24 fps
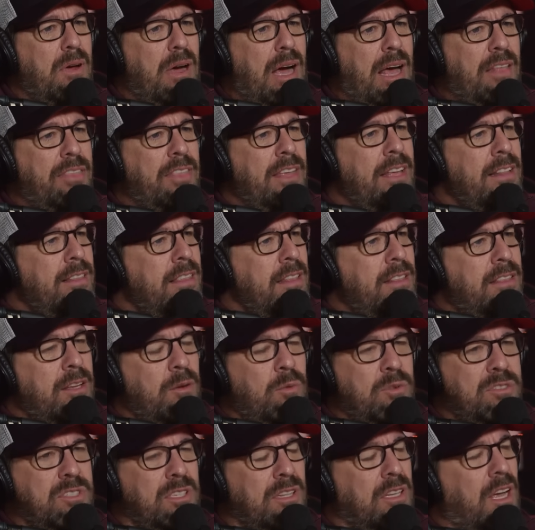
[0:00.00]
I think that there
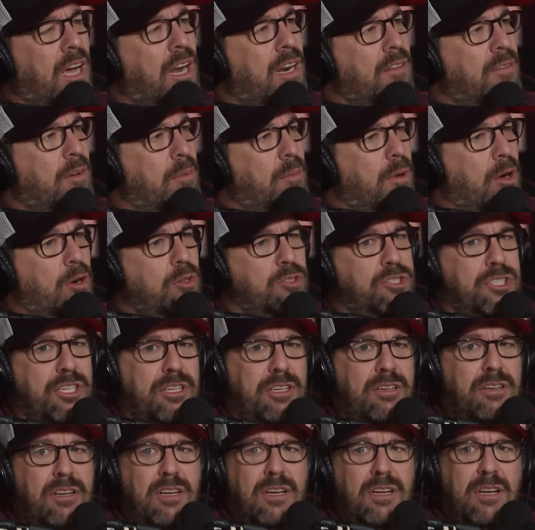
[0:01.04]
was a lot of
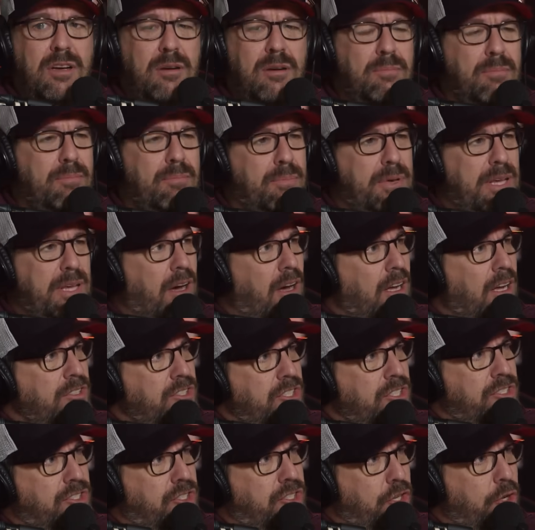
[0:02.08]
emotion beyond
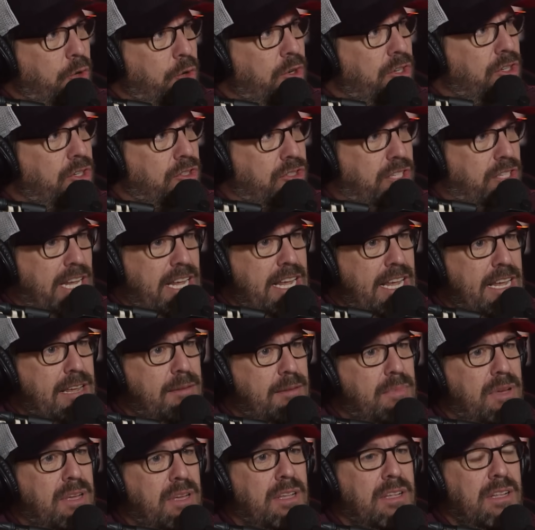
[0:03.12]
just you and your
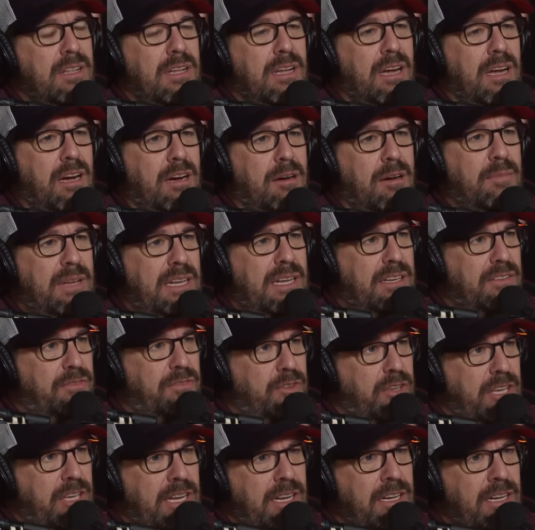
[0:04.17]
team. And
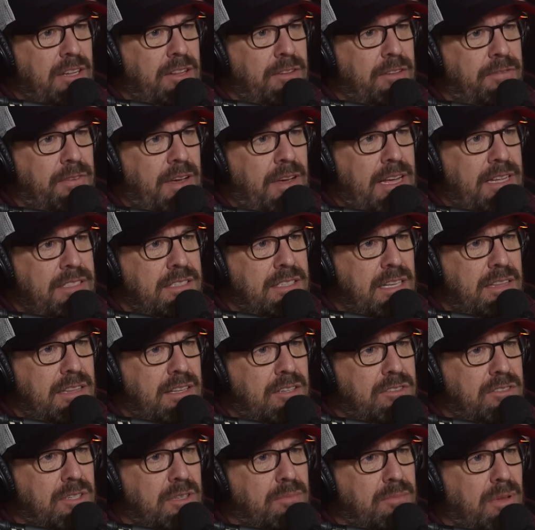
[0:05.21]
if you get into the fans,
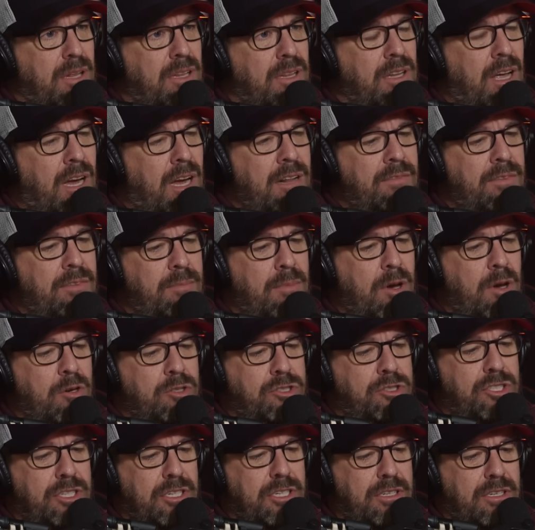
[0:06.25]
there's a lot of
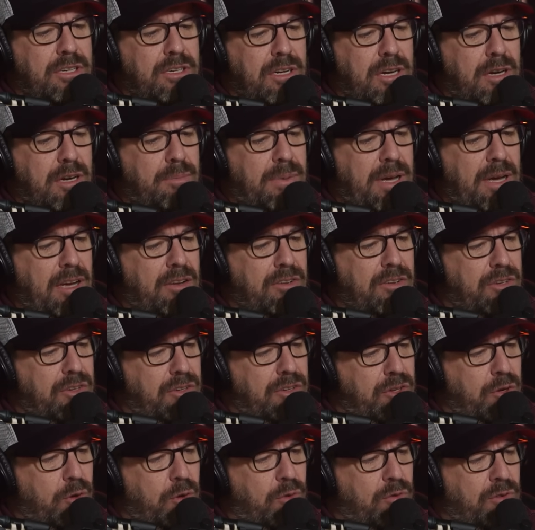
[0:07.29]
emotion about
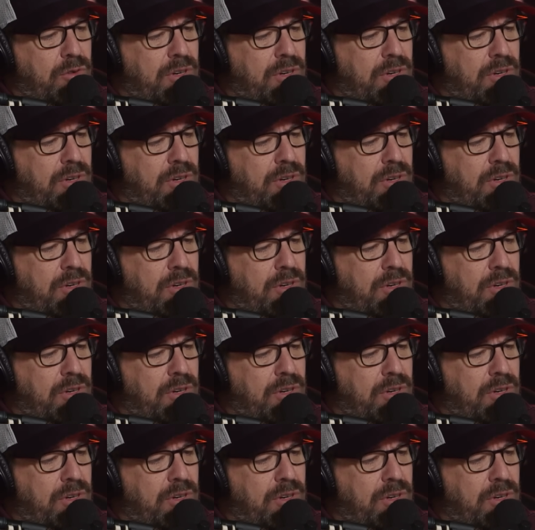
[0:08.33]
your